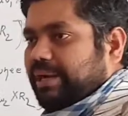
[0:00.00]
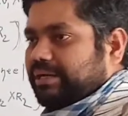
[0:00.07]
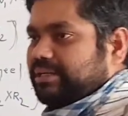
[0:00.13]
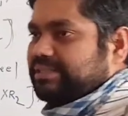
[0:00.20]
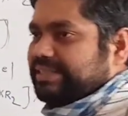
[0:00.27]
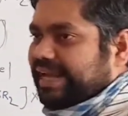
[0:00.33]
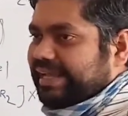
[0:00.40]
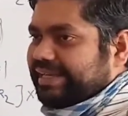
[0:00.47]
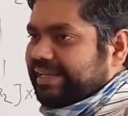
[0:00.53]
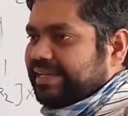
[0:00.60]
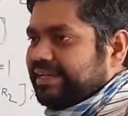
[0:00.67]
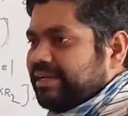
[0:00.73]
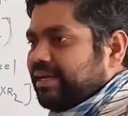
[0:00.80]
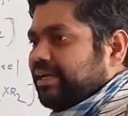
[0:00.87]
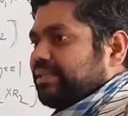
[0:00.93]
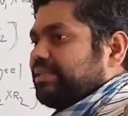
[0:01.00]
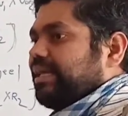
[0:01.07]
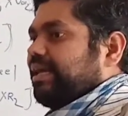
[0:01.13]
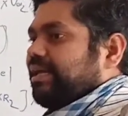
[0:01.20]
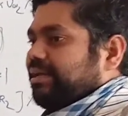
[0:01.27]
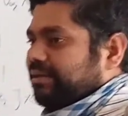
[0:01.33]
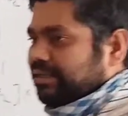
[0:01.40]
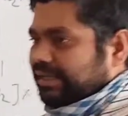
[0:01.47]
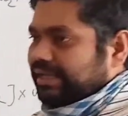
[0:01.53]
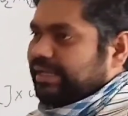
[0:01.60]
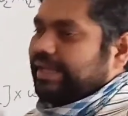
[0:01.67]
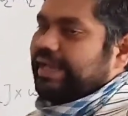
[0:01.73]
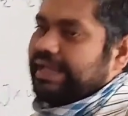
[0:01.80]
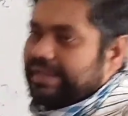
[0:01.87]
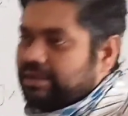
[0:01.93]
water striking, the
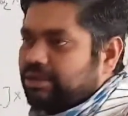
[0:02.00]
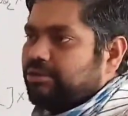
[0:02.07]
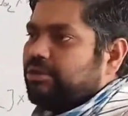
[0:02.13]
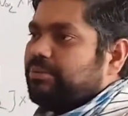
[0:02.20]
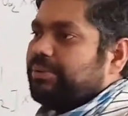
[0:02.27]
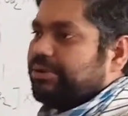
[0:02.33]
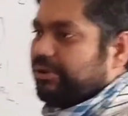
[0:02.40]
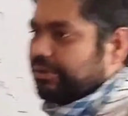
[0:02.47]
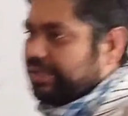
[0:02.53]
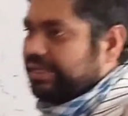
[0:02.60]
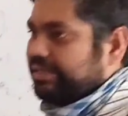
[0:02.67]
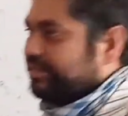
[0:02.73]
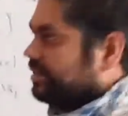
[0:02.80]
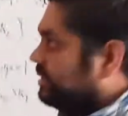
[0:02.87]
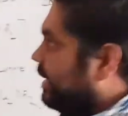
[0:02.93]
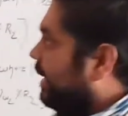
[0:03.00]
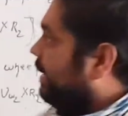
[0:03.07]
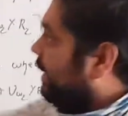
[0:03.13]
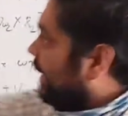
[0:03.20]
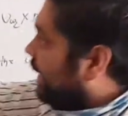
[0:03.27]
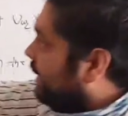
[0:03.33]
angle will be rotated. The